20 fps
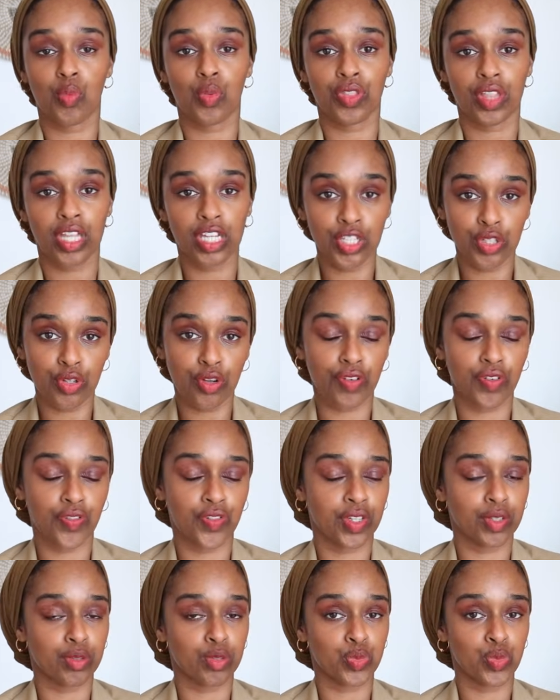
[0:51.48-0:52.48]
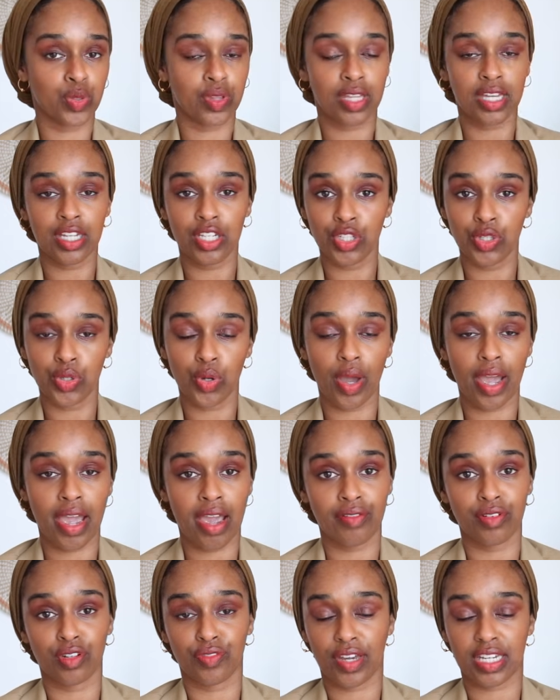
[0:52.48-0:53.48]
within your field, within your
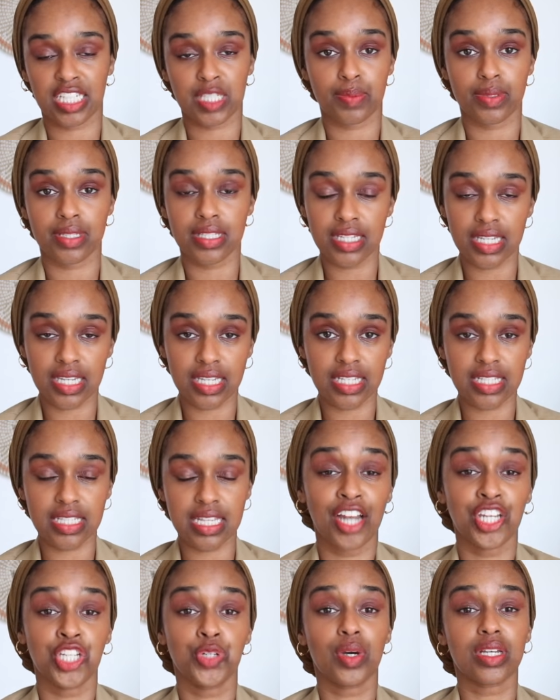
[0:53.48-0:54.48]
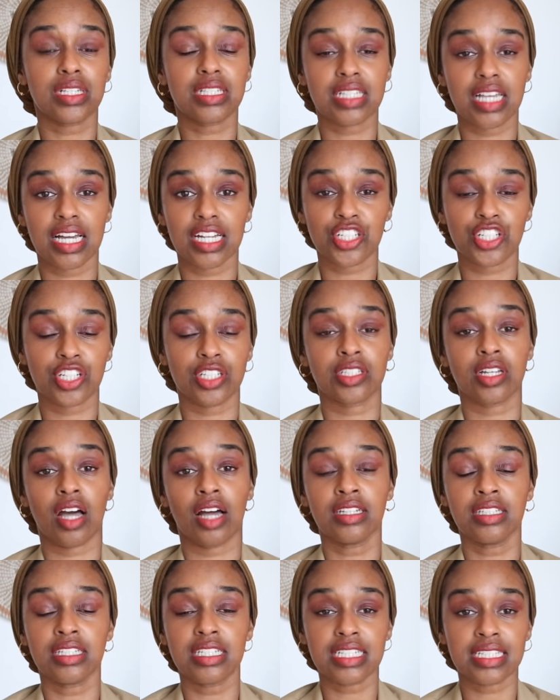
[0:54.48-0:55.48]
area of expertise, and you are searching to
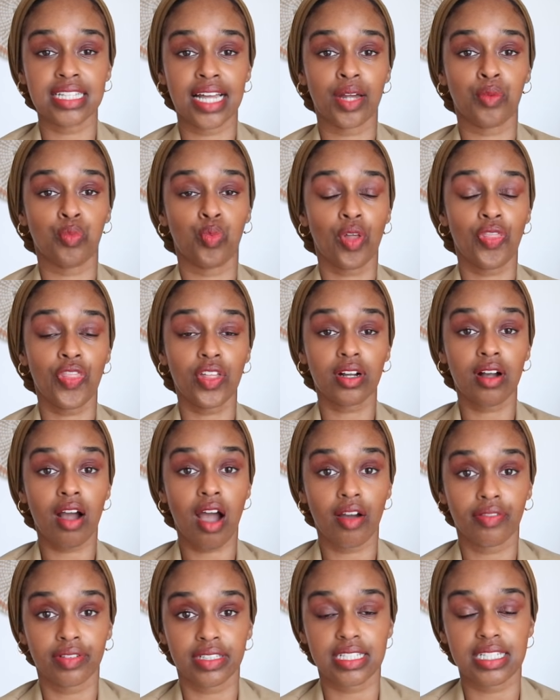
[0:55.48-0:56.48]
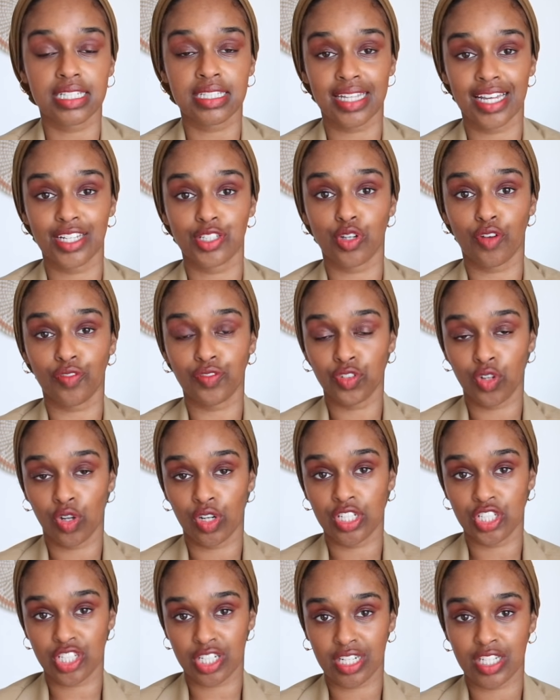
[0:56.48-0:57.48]
understand what the current state of
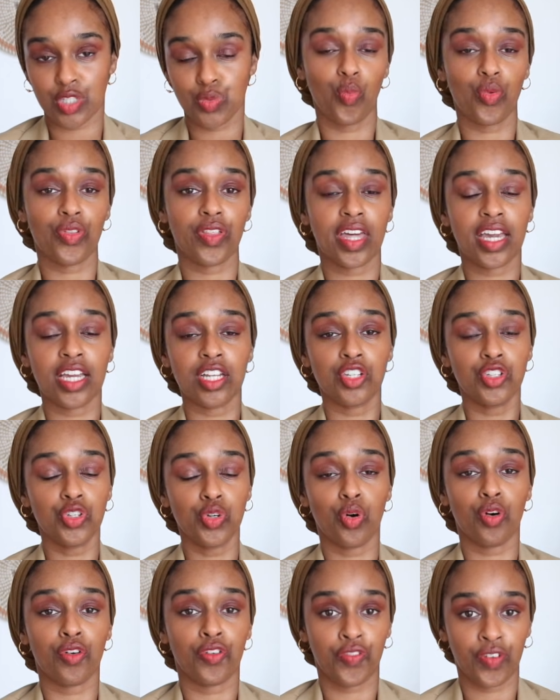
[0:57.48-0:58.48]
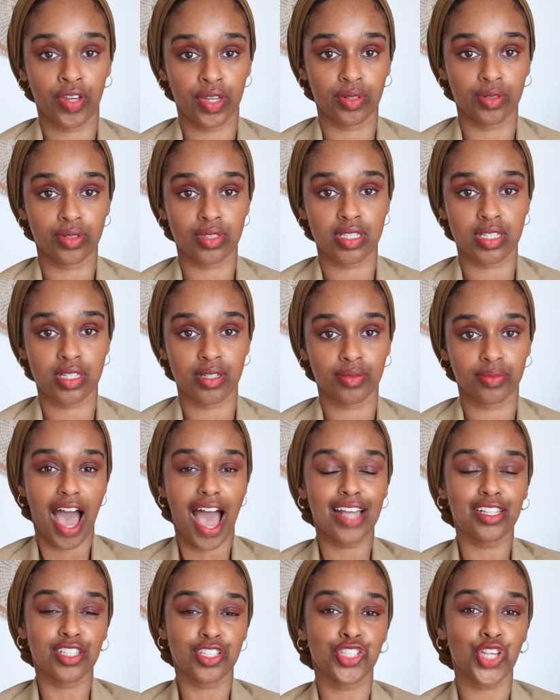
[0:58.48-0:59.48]
knowledge is within your field.
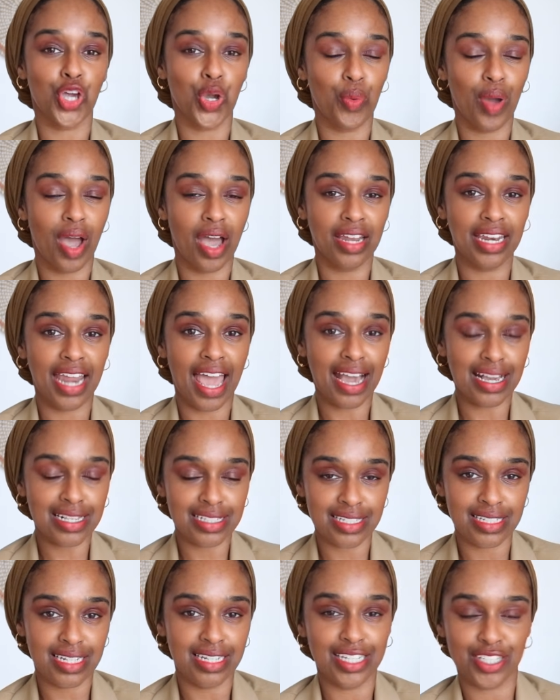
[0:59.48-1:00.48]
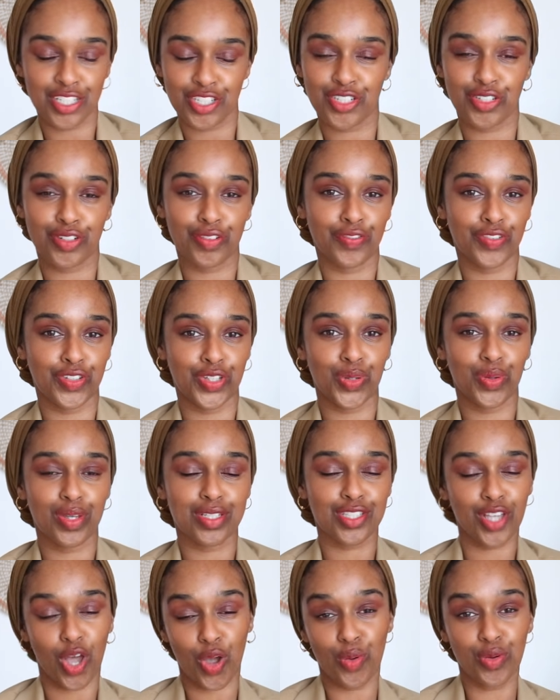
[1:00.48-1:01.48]
And so an excellent literature review
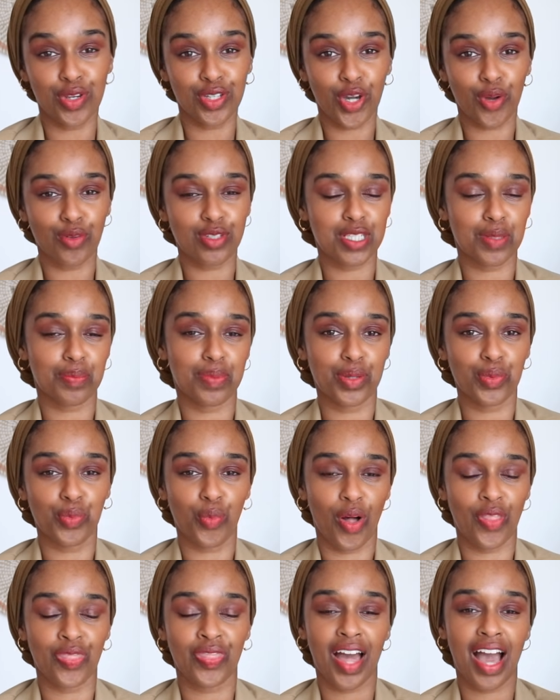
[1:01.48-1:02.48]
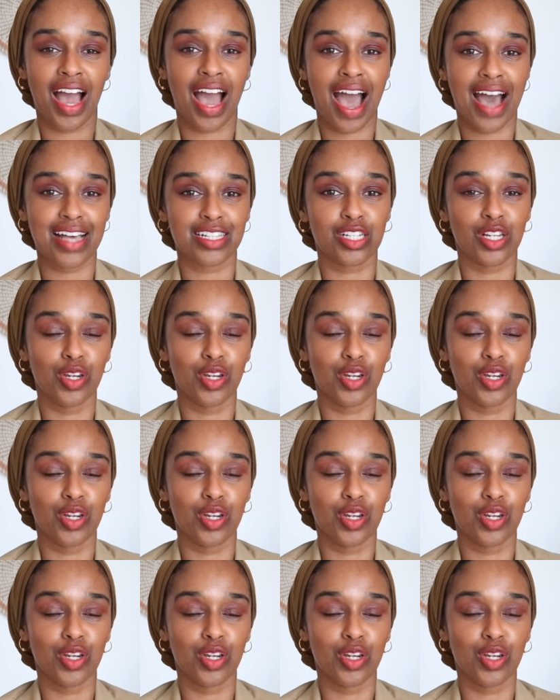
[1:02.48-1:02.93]
is only going to be one that has